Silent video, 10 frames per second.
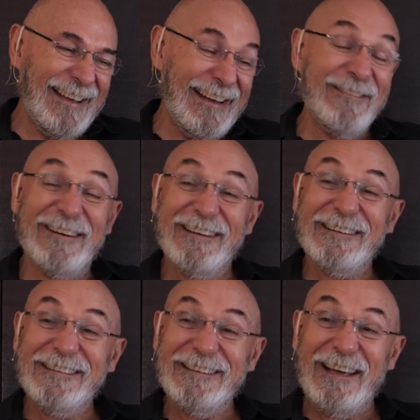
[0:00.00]
Anyway,
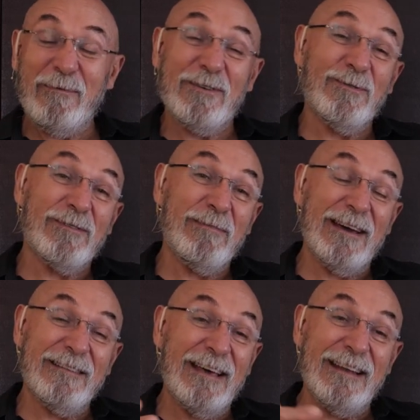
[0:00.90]
and we talk
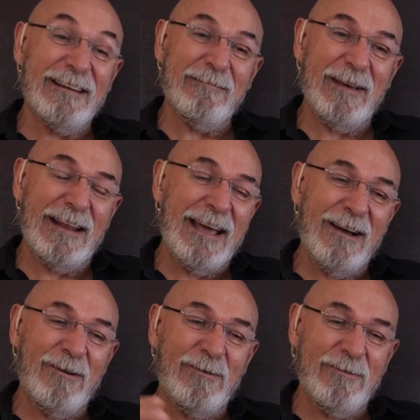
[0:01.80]
about that and about
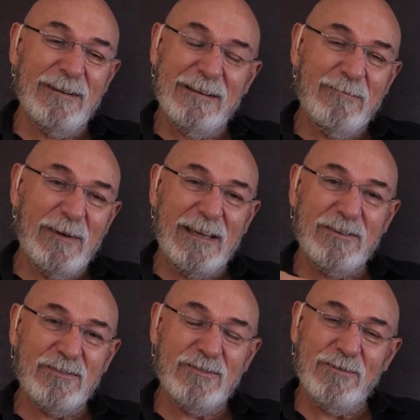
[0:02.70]
how we can
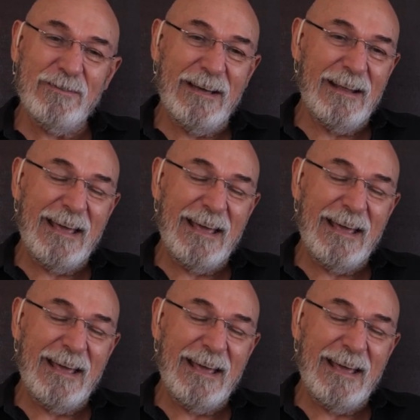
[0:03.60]
just do that.